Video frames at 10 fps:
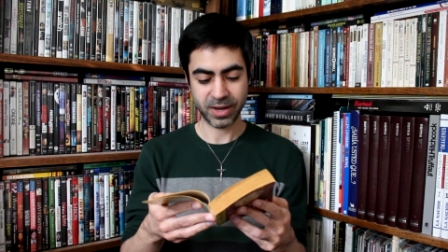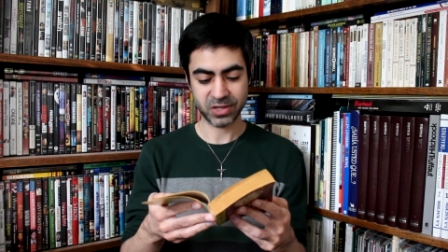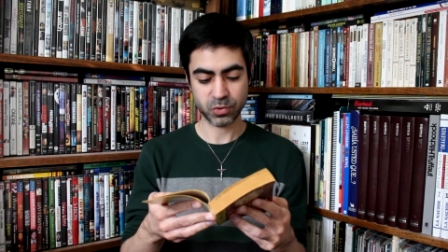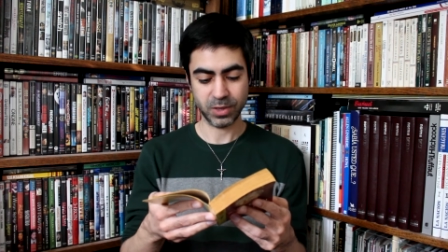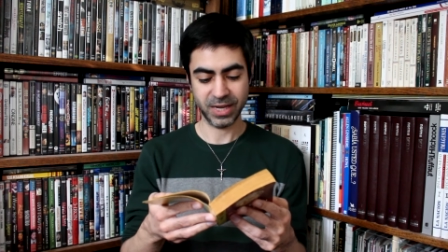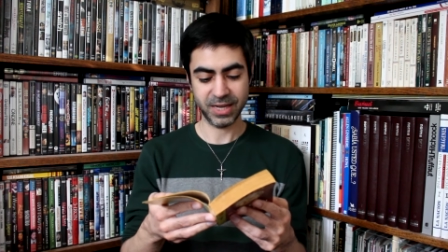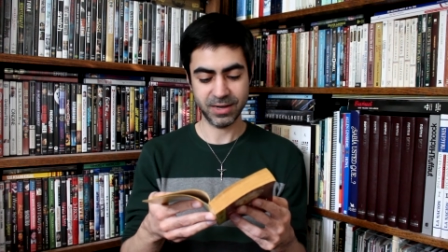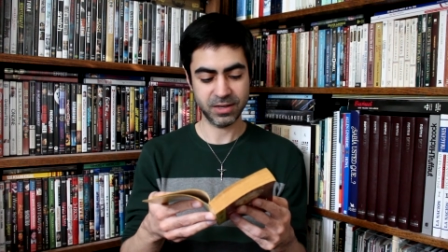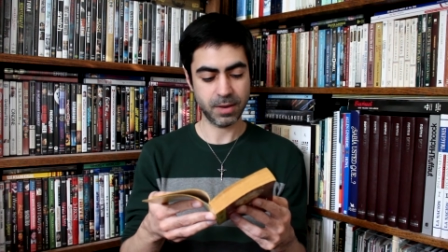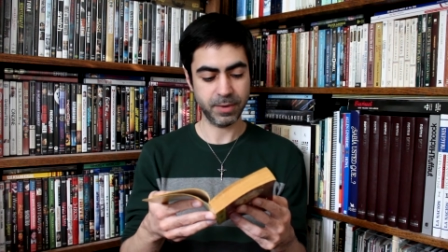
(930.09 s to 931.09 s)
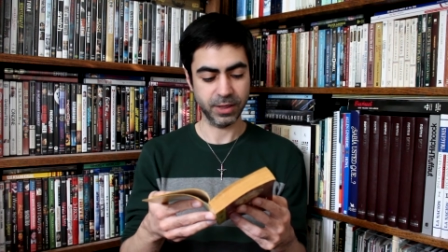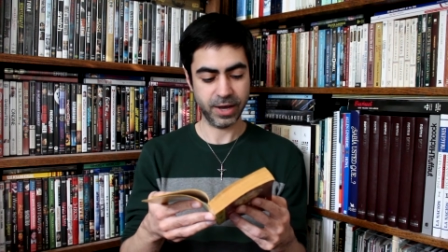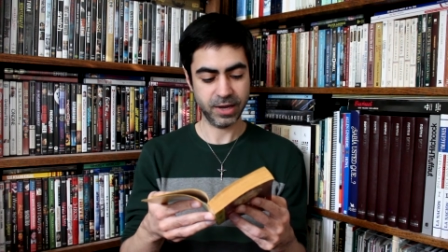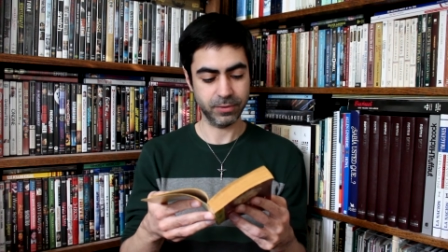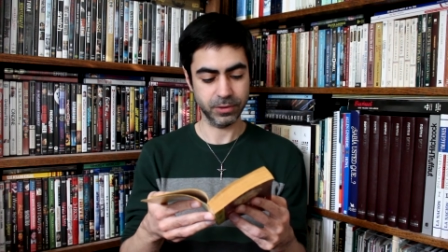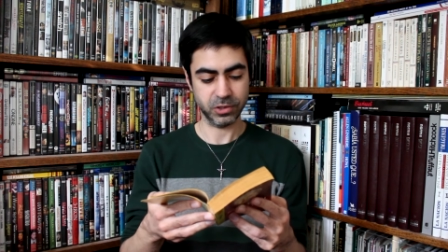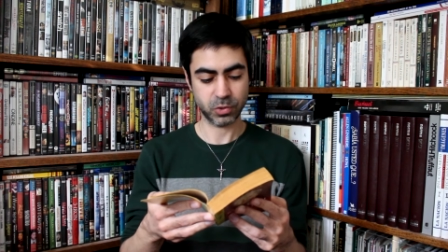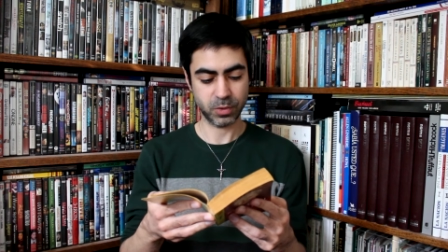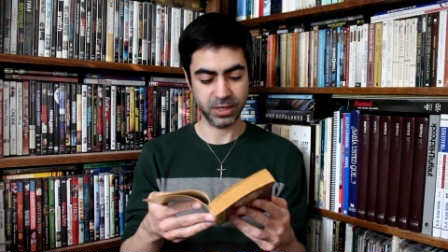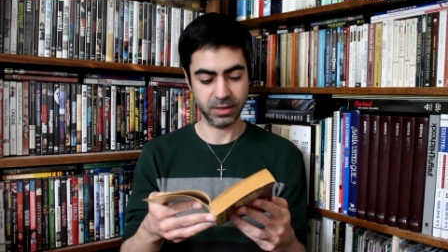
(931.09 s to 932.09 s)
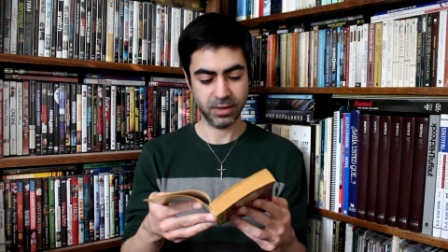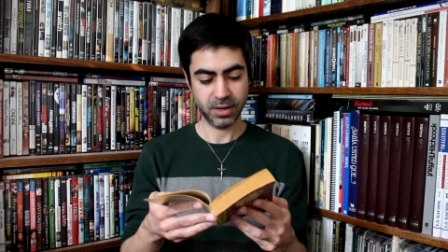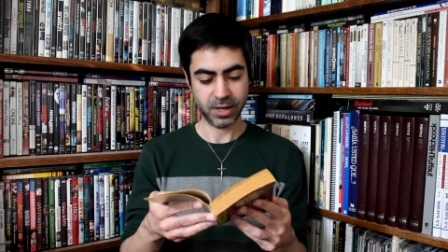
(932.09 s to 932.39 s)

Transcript: has created come alive on the screen,